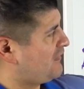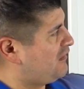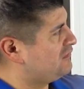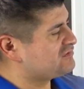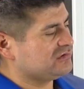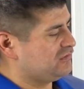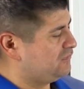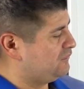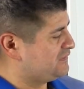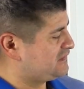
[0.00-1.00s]

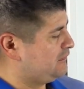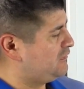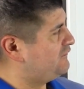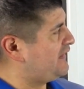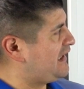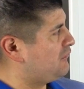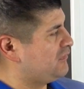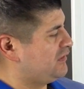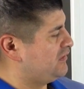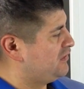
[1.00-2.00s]
Also, with some of
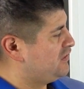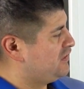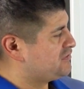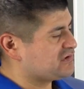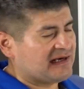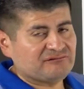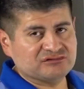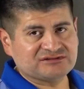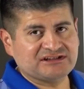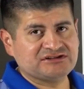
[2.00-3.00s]
our
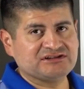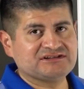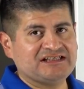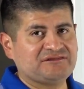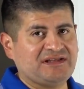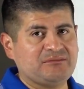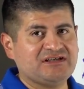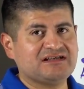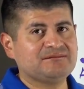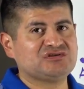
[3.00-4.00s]
travel stitches, if they
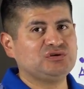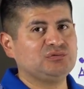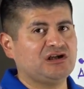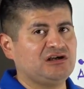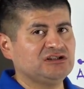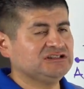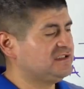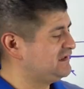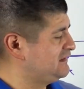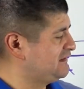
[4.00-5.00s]
become too long,
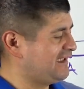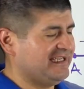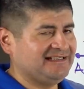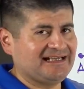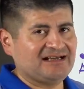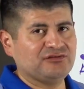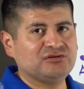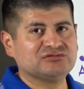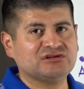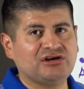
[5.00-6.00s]
okay, now
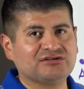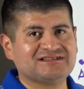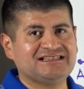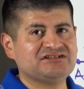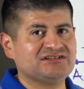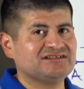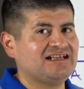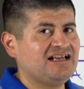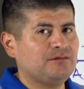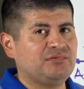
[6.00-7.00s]
those long stitches
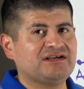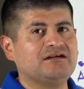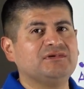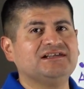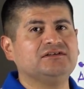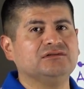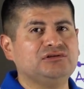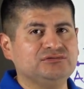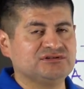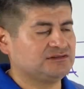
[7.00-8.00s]
become a little
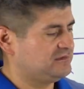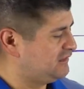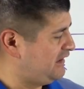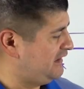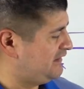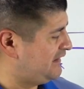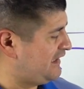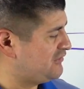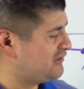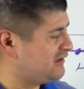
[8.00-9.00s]
loose. Okay, and
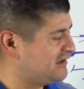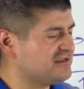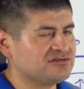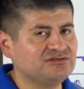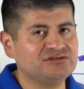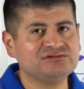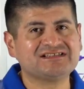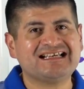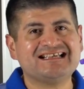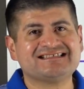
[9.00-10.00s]
now you can
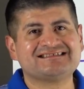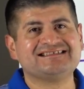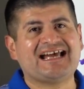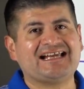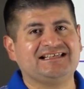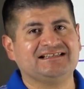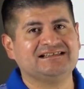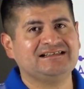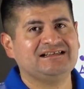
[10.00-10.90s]
introduce snagging.